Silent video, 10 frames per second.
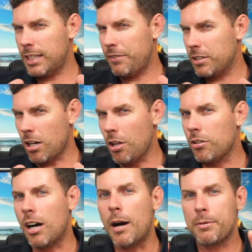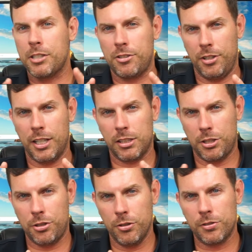seven color options you get to
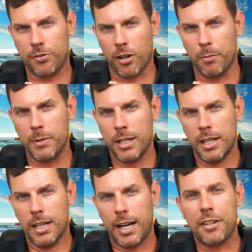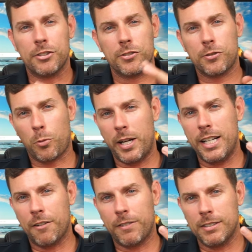choose from. There's 3
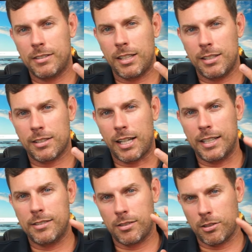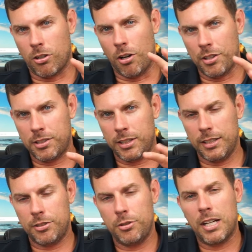different seat sizes, and all the
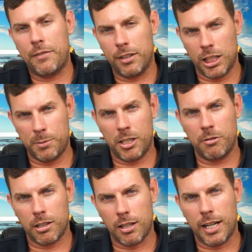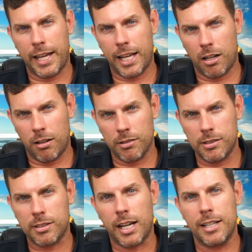seats do have a limited recline handle on
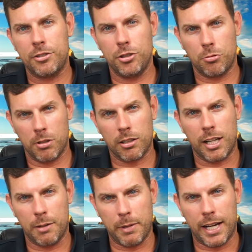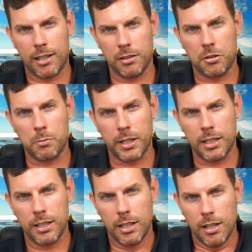the side, so you can recline back a little
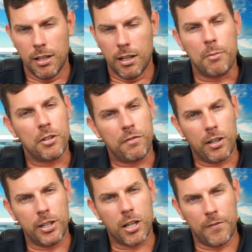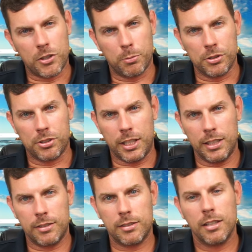bit. They're very comfortable
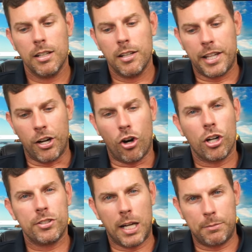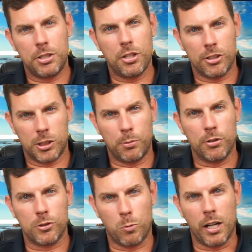seats. They are depth
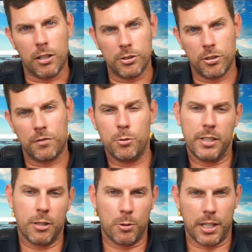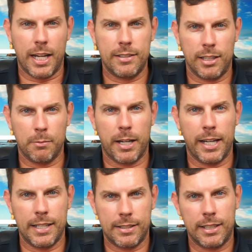adjustable as well. So if you were to go with an 18 by
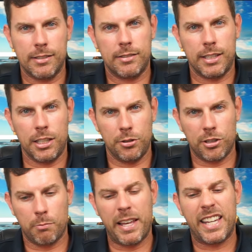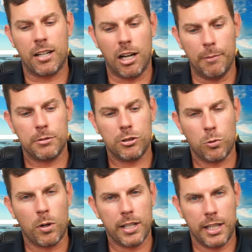18 seat, you can make it up to
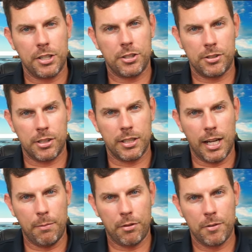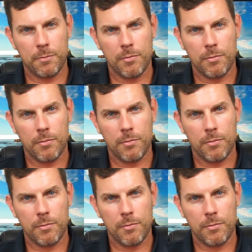20 inches in depth.